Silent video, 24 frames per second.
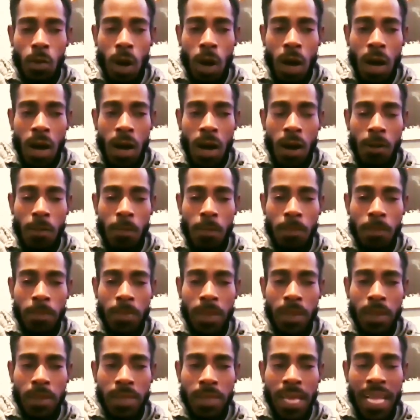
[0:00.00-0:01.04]

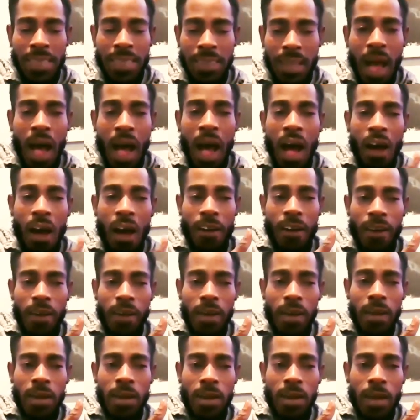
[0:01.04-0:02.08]
that are
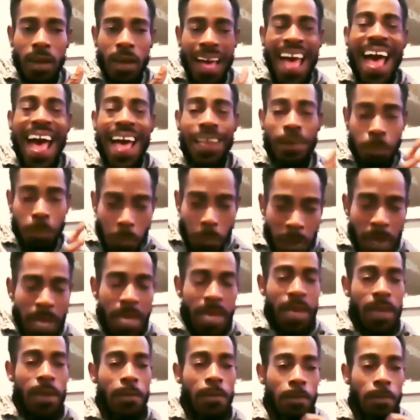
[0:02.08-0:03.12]
at
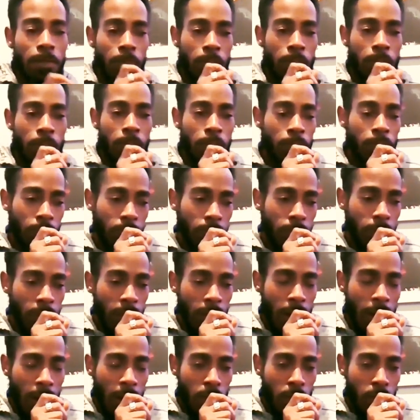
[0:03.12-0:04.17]
play
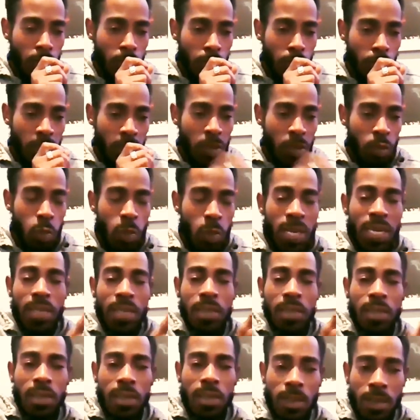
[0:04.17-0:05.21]

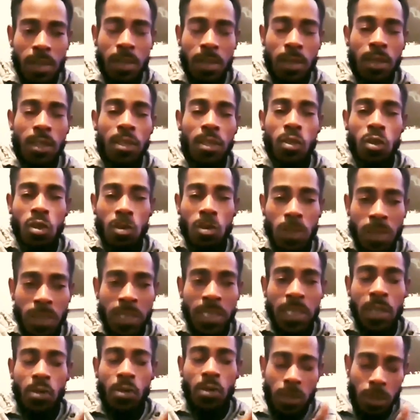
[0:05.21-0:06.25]
between the global
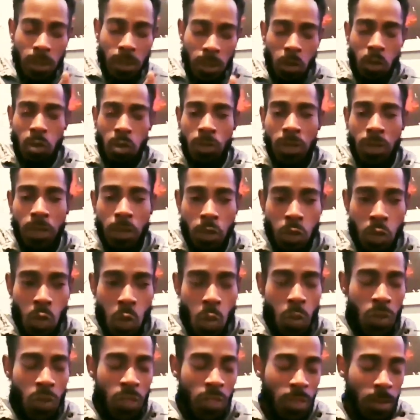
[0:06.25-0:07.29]
South and the global
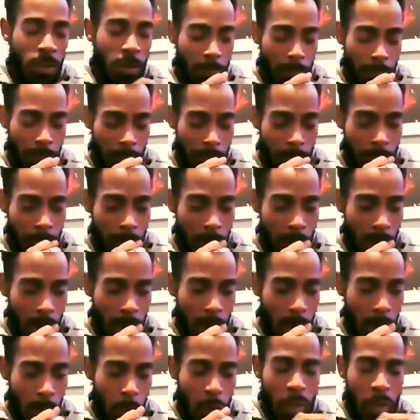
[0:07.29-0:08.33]
North.
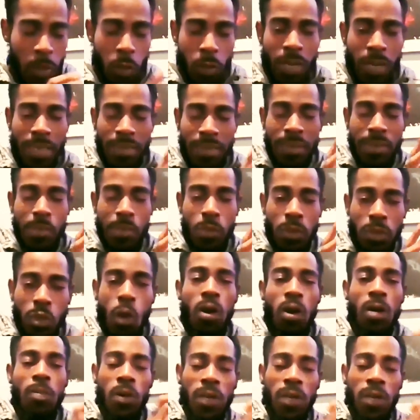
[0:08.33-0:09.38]
We
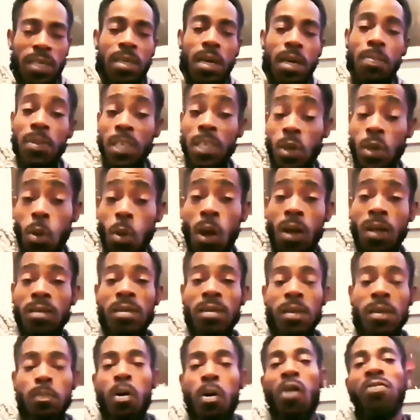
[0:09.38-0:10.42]
talk about income
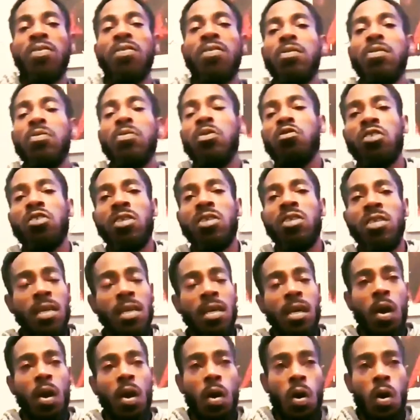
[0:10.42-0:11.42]
inequality and poverty, which is